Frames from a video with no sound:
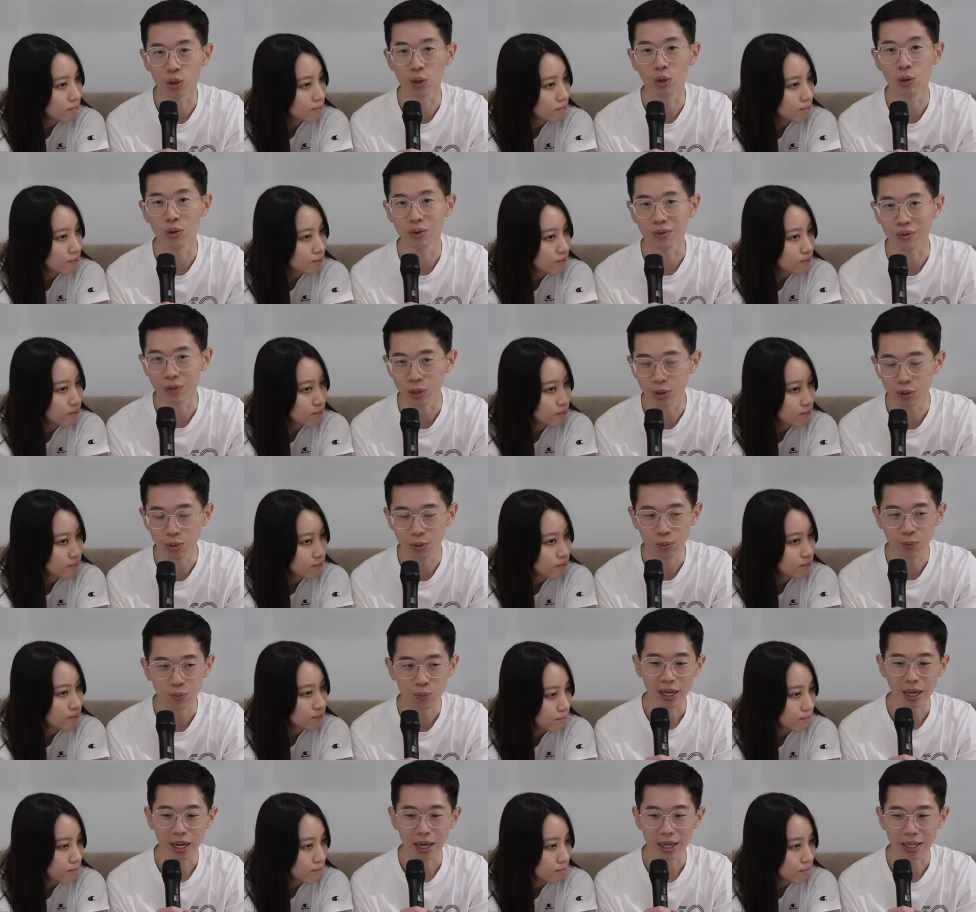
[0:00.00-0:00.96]
Speaker 1: go with you.
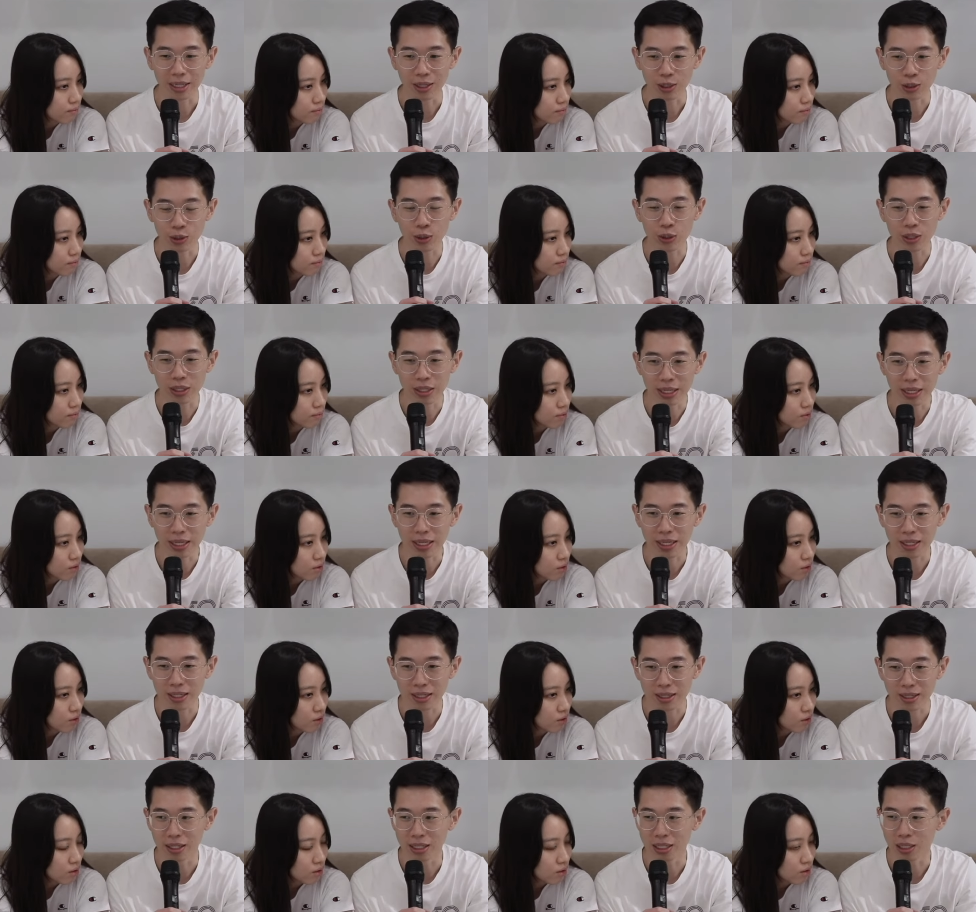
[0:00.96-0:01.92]
And I also
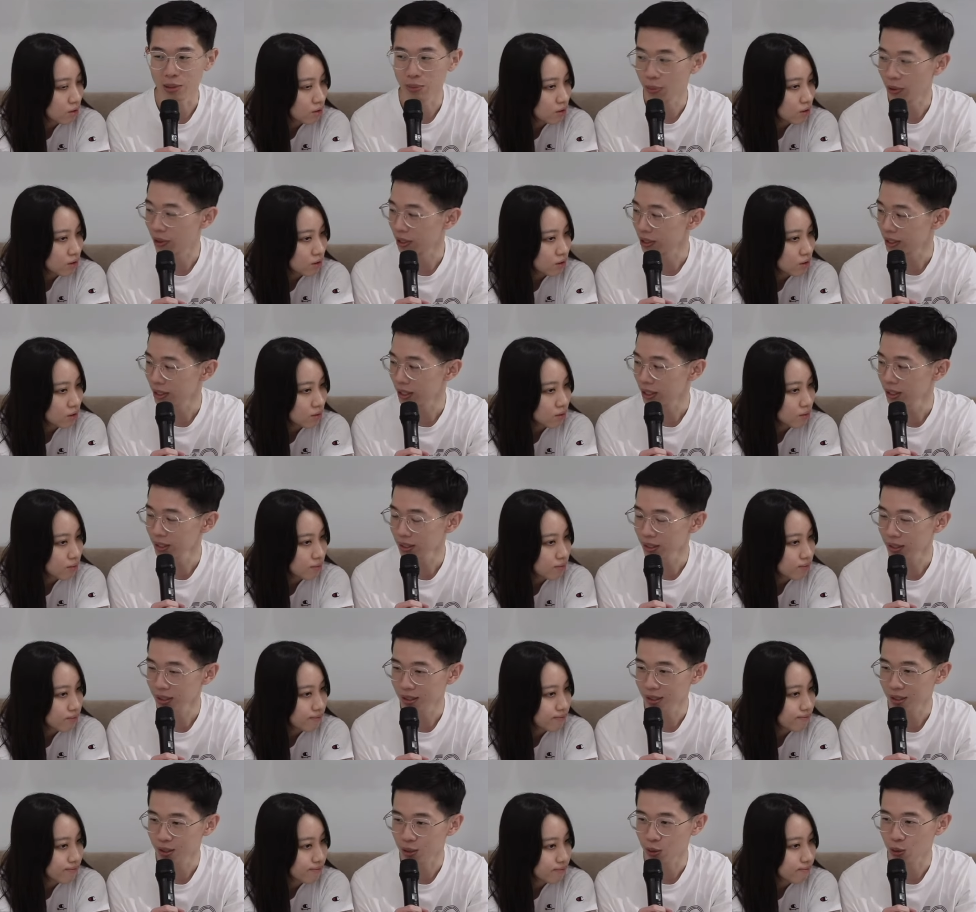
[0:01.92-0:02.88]
think it's
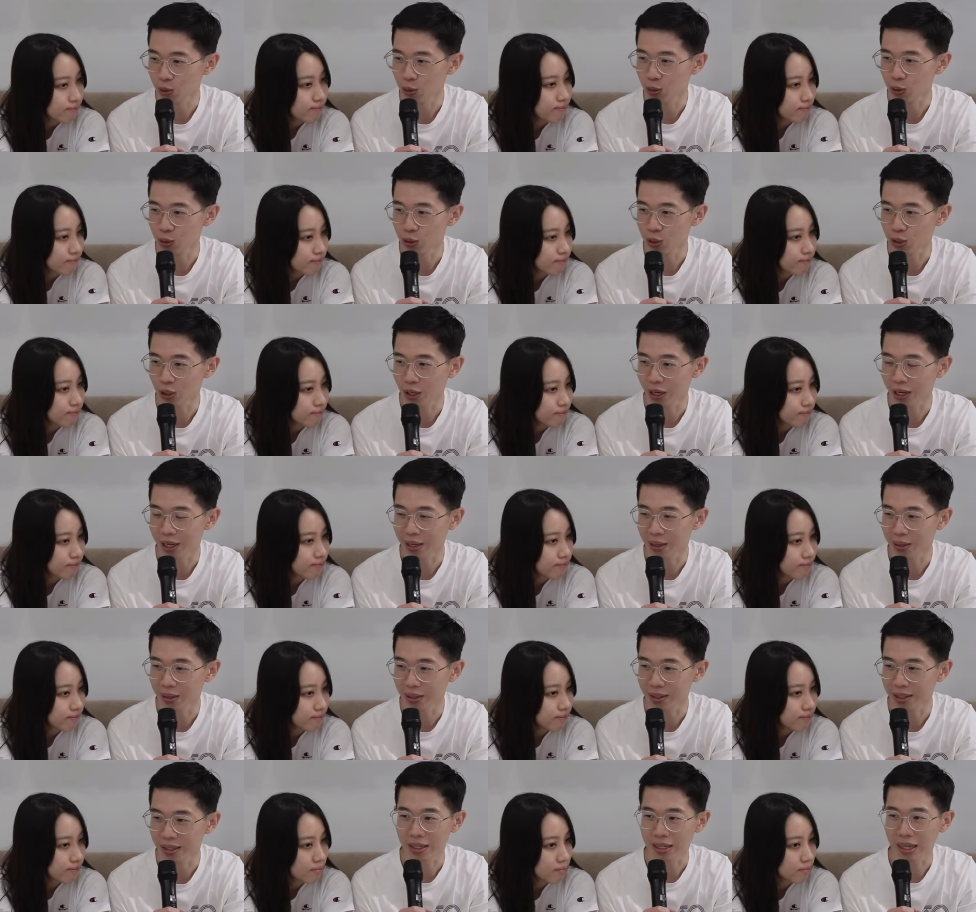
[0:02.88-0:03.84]
important to try
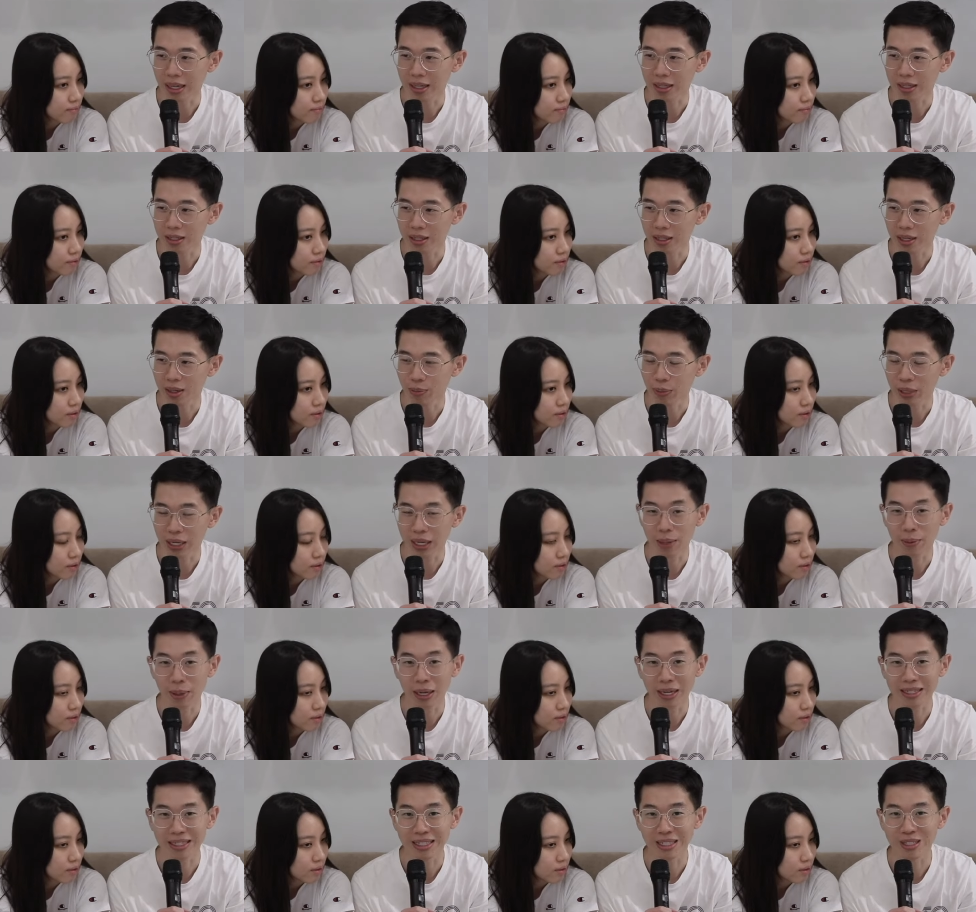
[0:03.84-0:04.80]
and get the
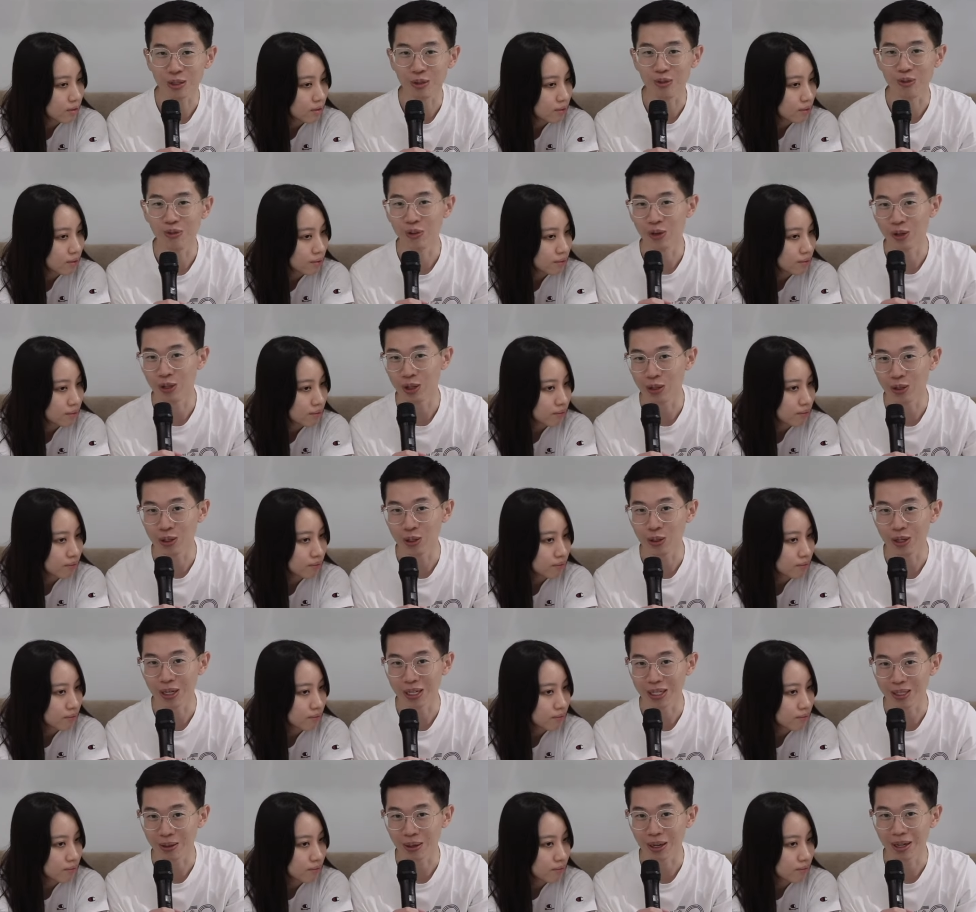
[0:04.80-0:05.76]
makeup artist to follow
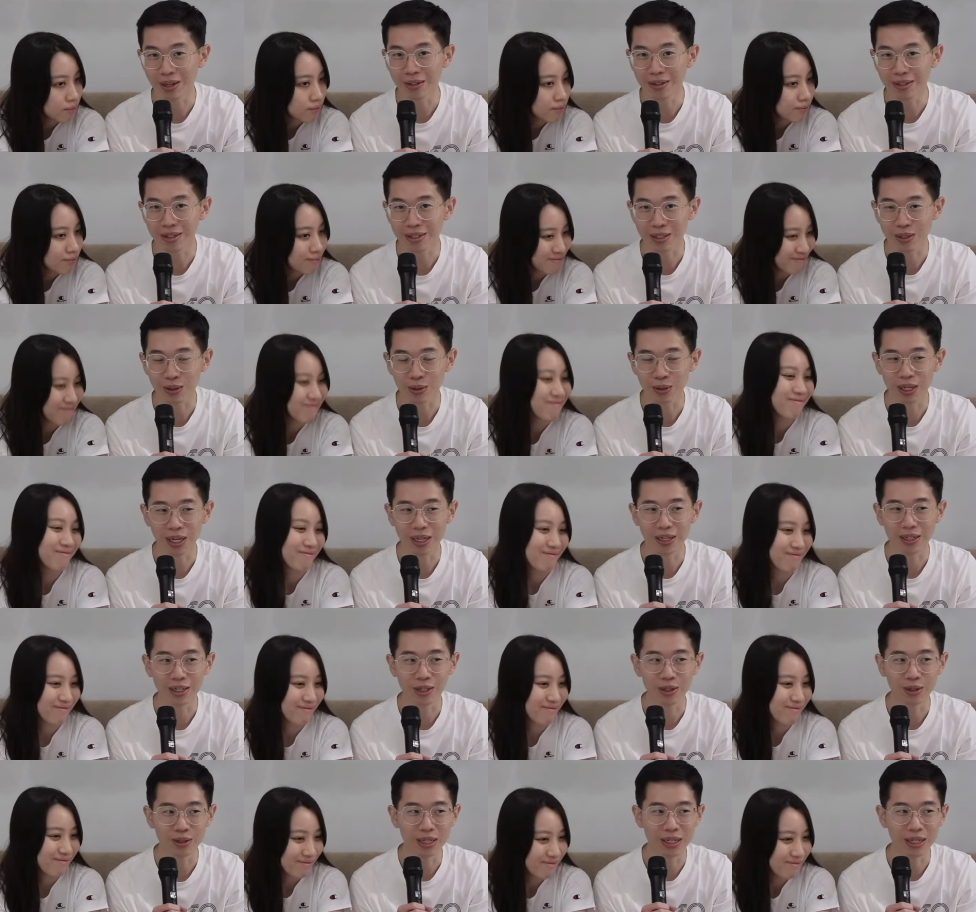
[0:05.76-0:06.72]
you as well, so that you know